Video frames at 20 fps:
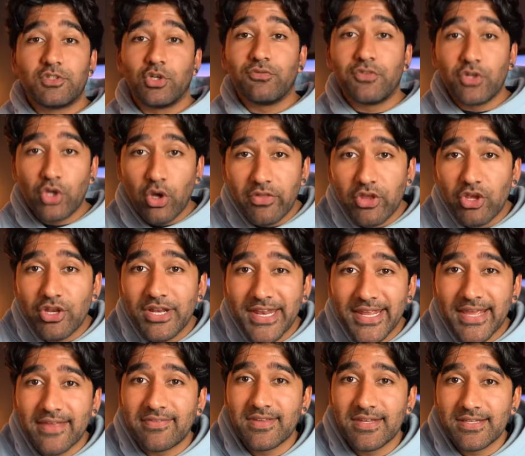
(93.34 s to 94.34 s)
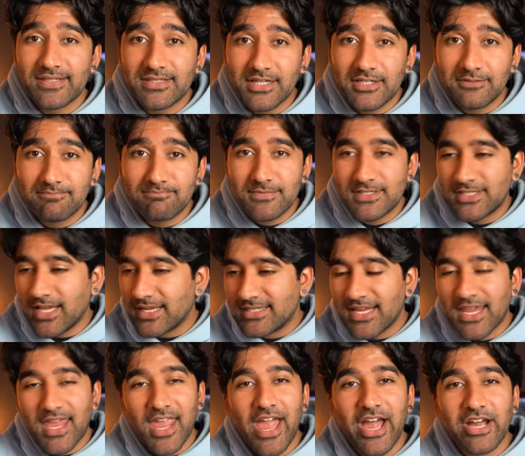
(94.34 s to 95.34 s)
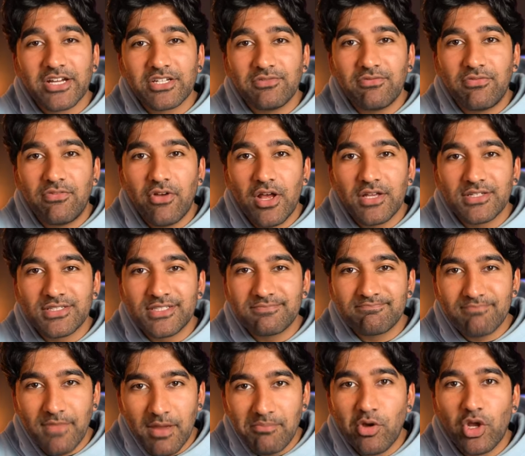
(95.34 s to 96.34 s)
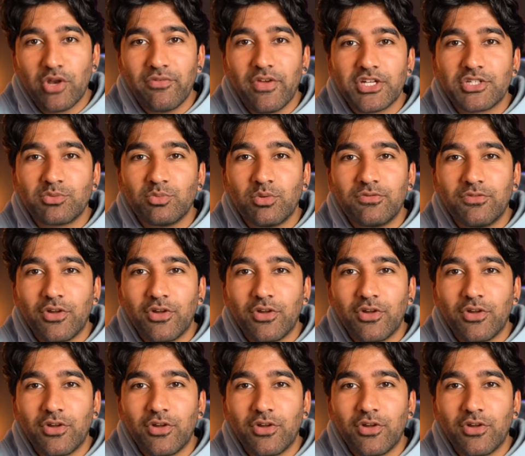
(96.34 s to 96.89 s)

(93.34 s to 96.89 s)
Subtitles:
So if you know that you need to get things done, start taking action first and motivation will